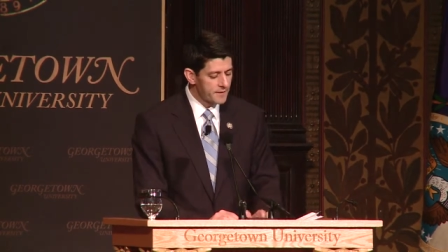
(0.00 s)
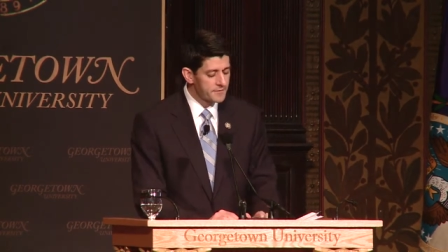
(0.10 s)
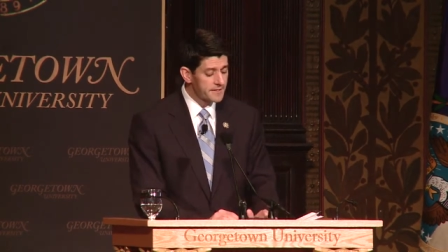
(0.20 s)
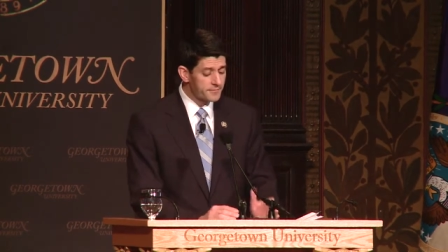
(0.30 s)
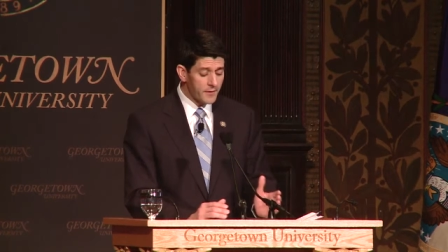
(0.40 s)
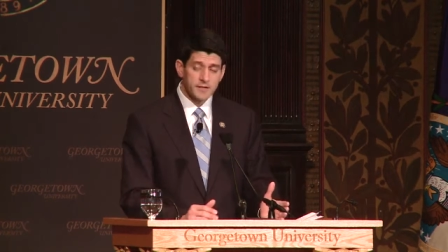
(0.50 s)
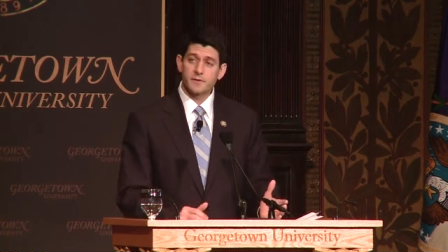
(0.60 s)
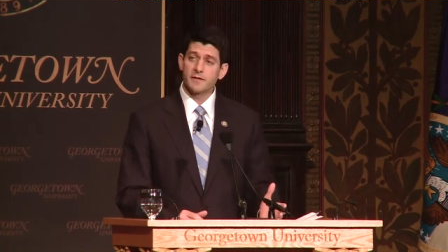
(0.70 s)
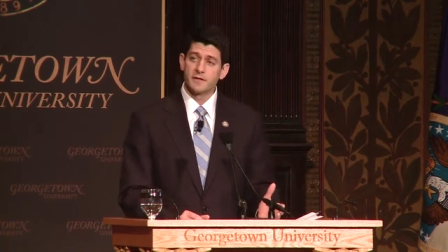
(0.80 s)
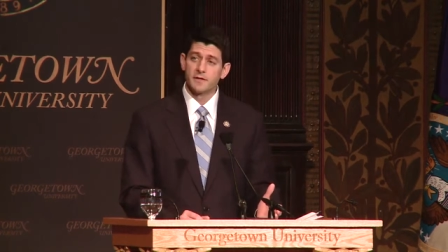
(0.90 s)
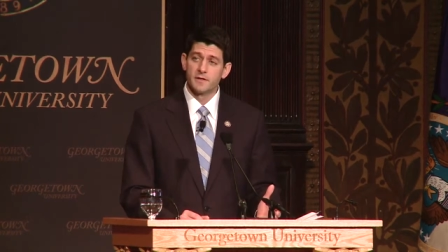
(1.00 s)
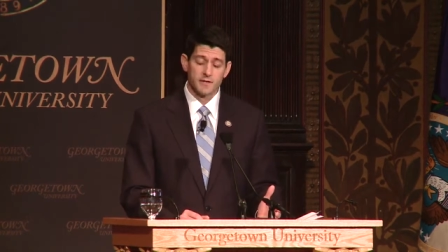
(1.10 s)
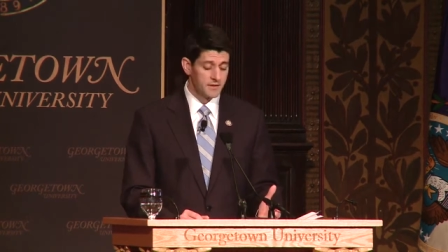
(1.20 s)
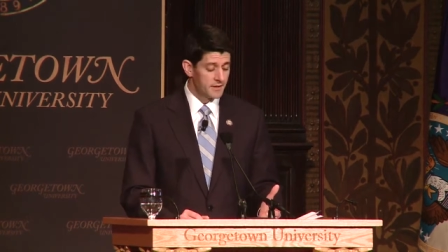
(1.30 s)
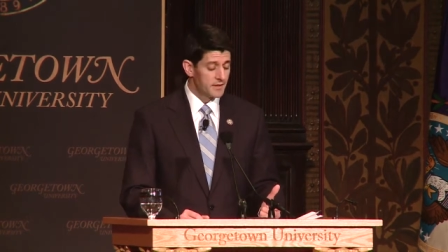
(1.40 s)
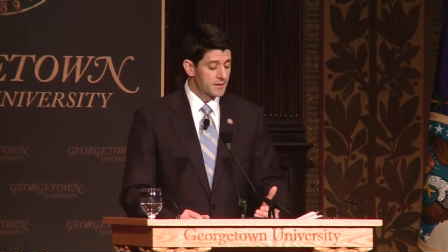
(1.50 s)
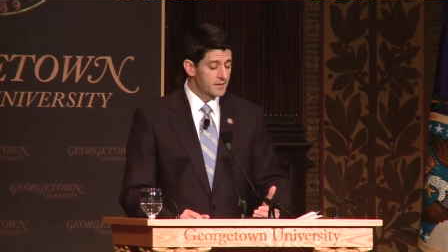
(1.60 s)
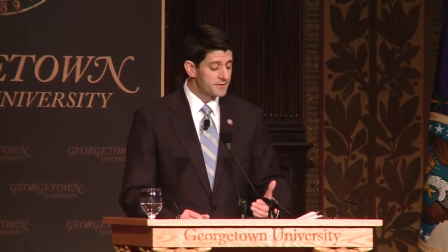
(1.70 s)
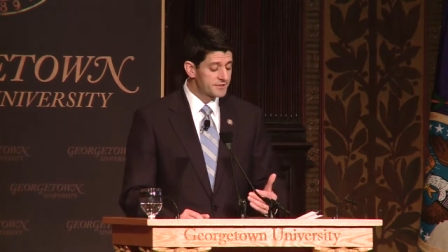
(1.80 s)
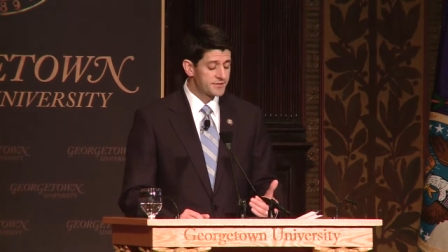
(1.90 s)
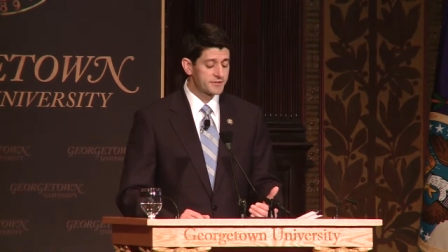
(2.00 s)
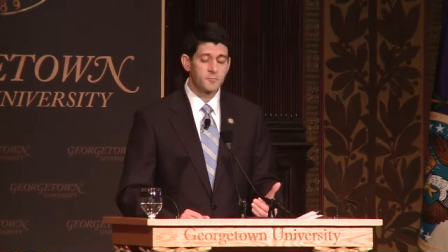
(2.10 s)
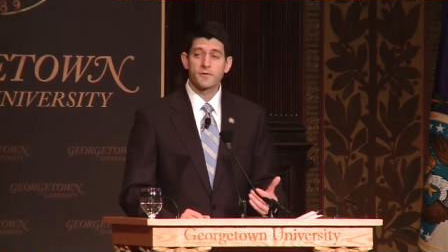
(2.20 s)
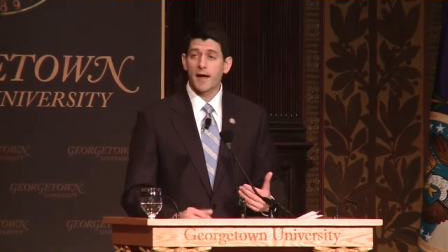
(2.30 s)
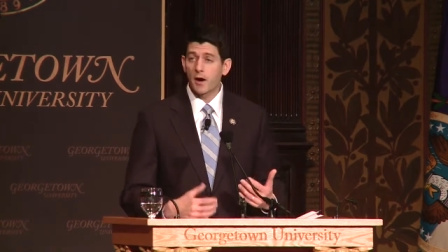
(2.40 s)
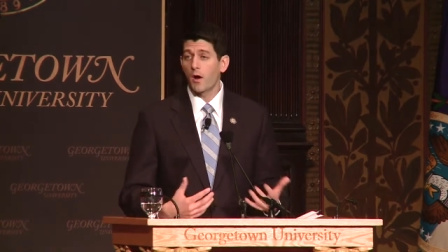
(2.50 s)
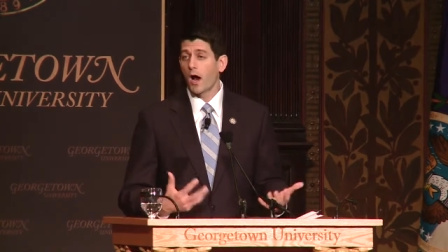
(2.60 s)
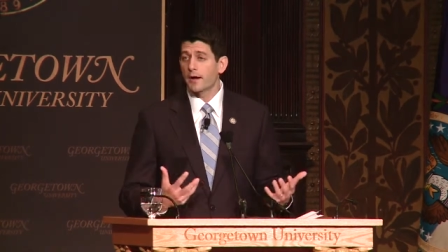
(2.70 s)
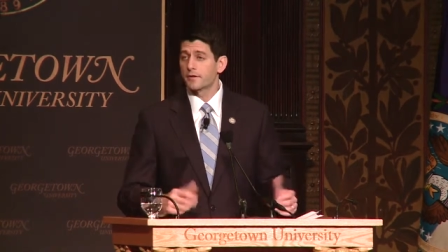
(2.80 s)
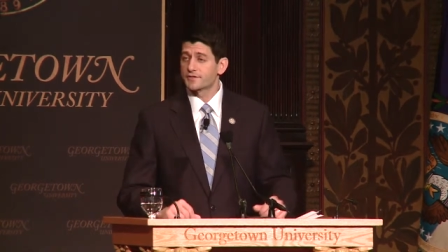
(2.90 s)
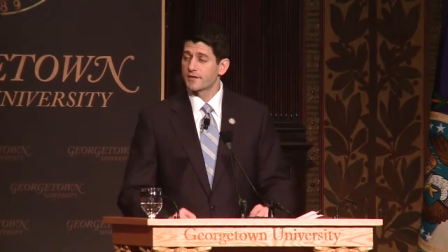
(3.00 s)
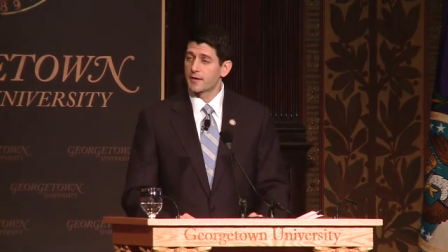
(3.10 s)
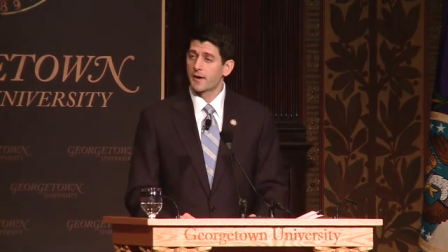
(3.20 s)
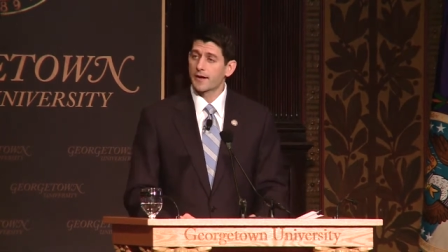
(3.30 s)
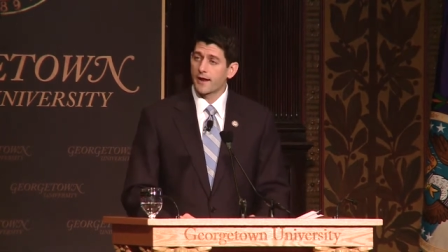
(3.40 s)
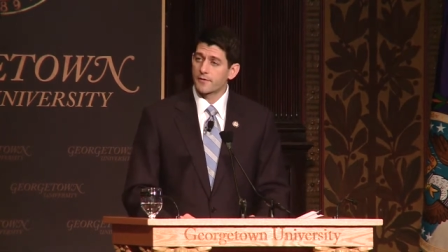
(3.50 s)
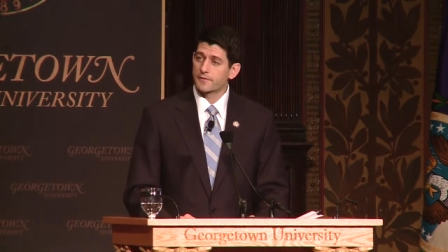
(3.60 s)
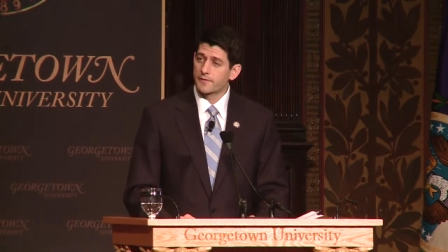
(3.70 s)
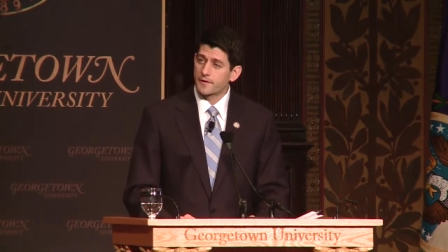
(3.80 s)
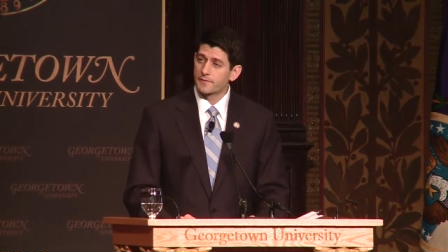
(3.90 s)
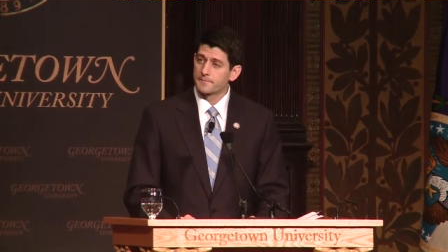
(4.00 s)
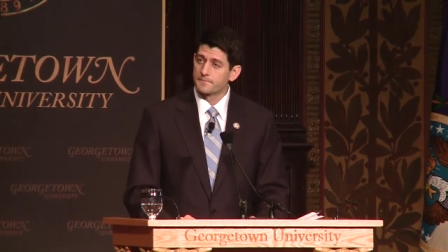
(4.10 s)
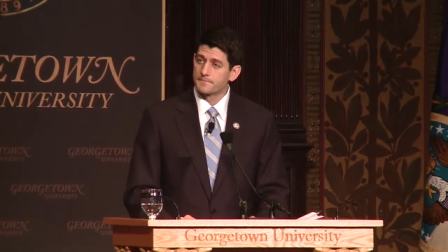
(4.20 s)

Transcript: founding, and frankly, consistent with how I understand my Catholic faith.